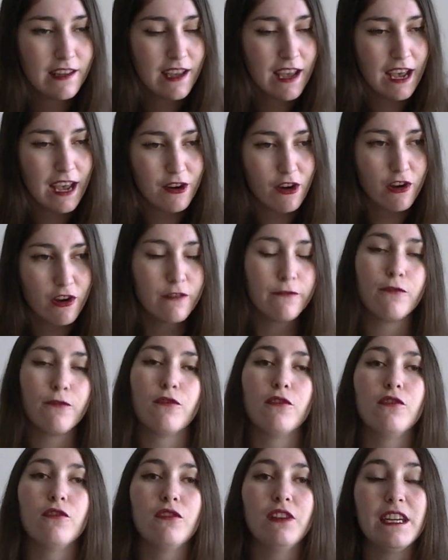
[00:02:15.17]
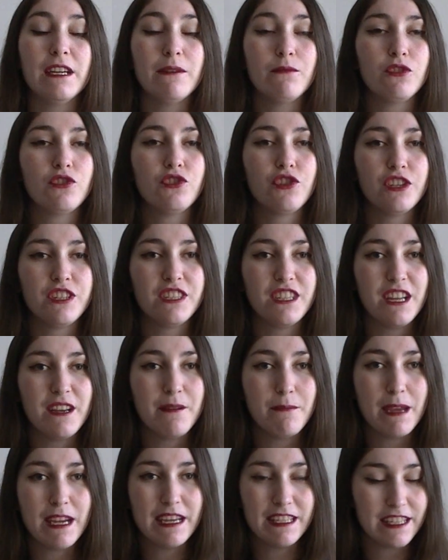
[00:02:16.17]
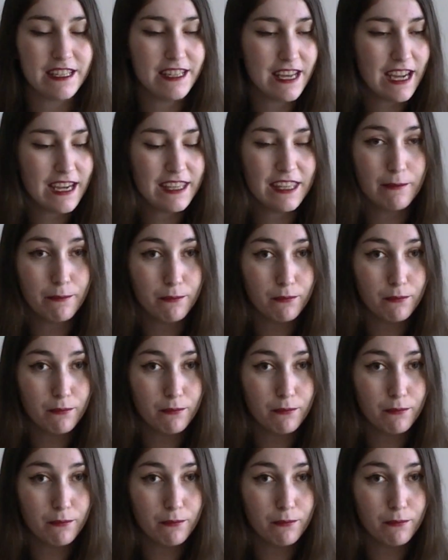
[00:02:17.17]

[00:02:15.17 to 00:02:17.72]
and overall it was just an amazing night.